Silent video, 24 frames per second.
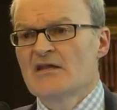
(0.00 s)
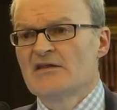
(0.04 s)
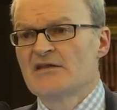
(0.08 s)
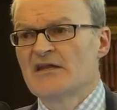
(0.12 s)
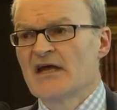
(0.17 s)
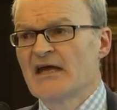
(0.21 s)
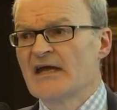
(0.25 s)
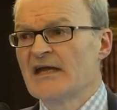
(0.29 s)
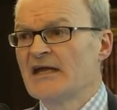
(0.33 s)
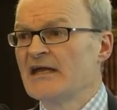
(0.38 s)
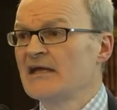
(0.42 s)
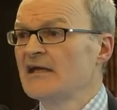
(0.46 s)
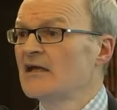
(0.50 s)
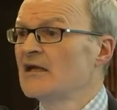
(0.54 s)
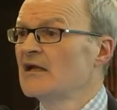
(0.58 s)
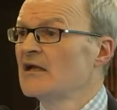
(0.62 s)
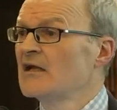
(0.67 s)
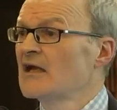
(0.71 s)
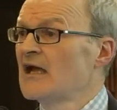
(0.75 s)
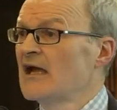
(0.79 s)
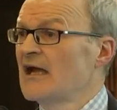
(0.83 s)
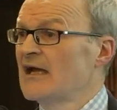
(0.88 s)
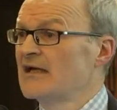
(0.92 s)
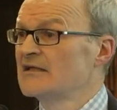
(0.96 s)
they
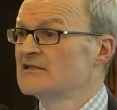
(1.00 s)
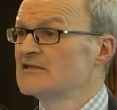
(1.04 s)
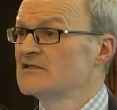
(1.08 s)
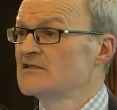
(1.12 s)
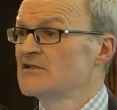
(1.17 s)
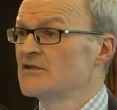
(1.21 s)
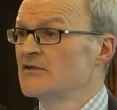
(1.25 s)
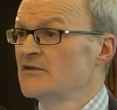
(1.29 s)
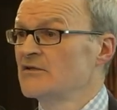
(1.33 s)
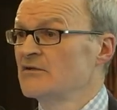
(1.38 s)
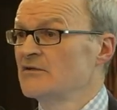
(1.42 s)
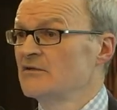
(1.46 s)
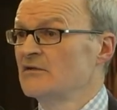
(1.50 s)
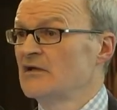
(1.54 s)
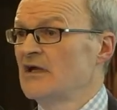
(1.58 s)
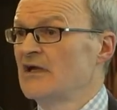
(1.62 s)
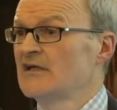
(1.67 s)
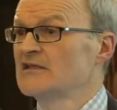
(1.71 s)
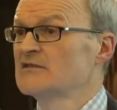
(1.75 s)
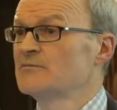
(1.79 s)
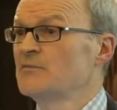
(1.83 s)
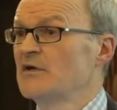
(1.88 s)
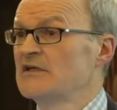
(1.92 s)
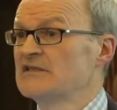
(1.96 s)
had to
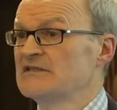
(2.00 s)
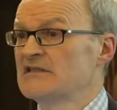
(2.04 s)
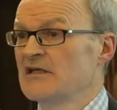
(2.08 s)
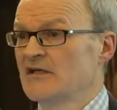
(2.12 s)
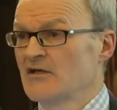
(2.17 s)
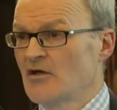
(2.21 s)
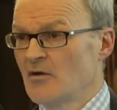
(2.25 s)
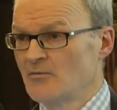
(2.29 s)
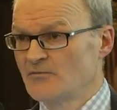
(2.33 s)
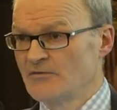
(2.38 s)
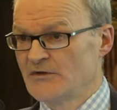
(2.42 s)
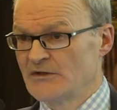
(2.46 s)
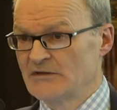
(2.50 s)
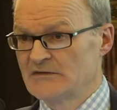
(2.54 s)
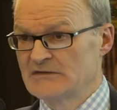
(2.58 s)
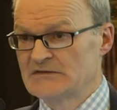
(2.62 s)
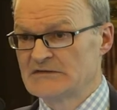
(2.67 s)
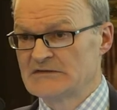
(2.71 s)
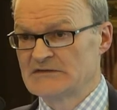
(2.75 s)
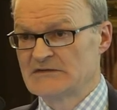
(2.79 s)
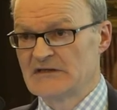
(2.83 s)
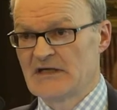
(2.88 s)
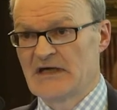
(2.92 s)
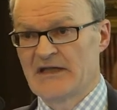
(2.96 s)
express their
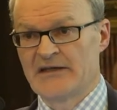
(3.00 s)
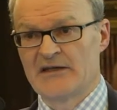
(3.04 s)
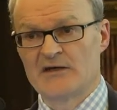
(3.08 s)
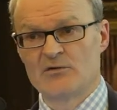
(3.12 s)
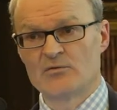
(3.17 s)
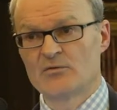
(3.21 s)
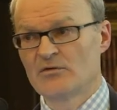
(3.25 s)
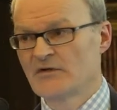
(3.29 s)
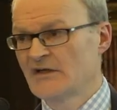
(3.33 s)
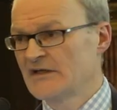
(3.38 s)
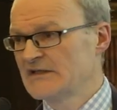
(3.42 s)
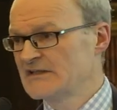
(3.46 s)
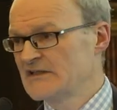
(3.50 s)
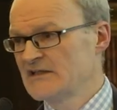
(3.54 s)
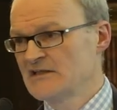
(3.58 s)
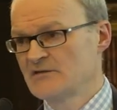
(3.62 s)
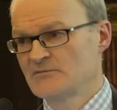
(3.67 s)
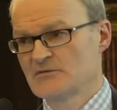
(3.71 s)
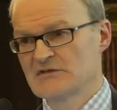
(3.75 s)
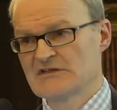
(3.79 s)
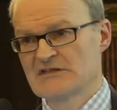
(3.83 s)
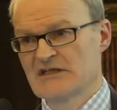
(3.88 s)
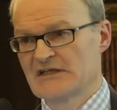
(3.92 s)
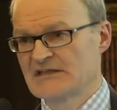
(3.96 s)
confidence. And all they did
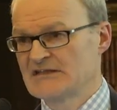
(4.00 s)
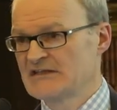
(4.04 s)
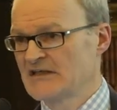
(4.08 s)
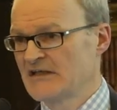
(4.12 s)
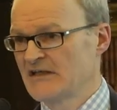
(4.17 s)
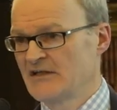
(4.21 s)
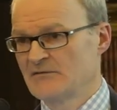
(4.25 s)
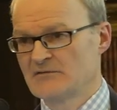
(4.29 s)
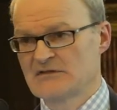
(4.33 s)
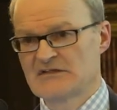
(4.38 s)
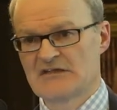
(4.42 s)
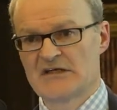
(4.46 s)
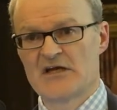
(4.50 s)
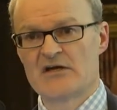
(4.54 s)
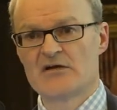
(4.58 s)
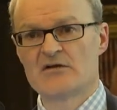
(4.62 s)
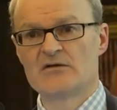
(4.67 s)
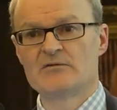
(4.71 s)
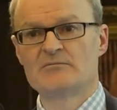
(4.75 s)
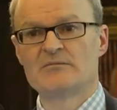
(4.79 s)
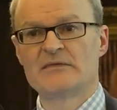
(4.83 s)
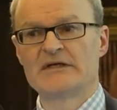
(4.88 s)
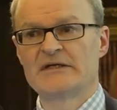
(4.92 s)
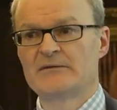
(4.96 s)
was they said it was
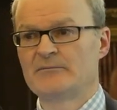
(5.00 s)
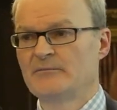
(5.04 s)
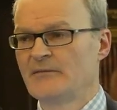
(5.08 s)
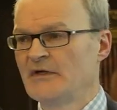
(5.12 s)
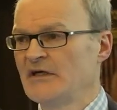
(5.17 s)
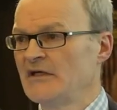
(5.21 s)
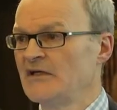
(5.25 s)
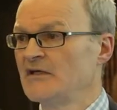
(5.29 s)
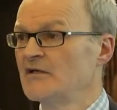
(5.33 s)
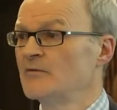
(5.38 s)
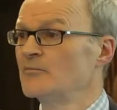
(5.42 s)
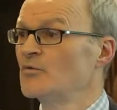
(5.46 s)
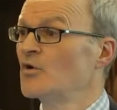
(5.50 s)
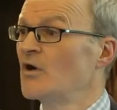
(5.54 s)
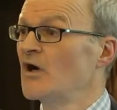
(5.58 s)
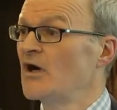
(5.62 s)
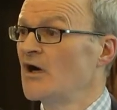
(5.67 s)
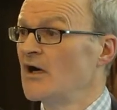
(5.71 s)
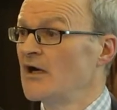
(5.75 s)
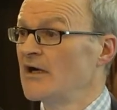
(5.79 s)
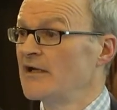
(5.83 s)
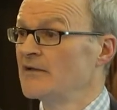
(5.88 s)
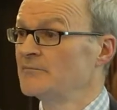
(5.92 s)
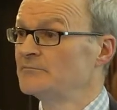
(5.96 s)
low, medium, or
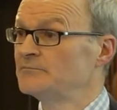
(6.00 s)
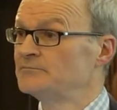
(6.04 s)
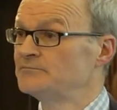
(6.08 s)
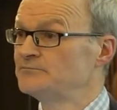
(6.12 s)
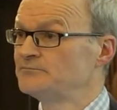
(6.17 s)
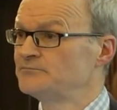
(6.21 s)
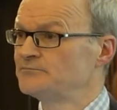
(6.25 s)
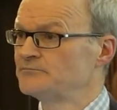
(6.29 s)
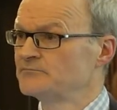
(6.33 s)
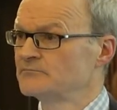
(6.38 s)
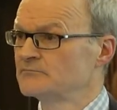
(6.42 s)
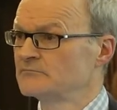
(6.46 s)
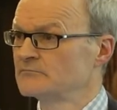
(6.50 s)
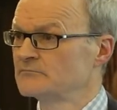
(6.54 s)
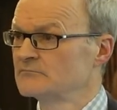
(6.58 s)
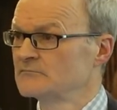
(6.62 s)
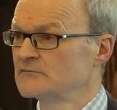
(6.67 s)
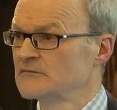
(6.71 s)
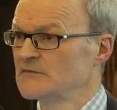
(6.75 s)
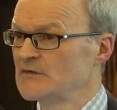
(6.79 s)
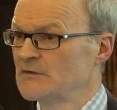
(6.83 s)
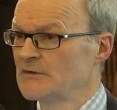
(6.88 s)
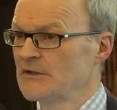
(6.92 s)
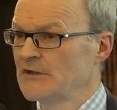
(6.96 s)
high.
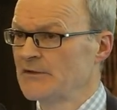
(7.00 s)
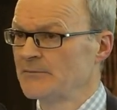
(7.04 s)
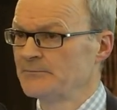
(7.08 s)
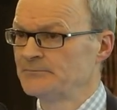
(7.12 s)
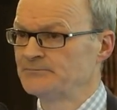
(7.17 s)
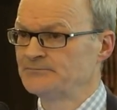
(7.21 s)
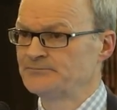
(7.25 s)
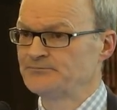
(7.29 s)
Okay.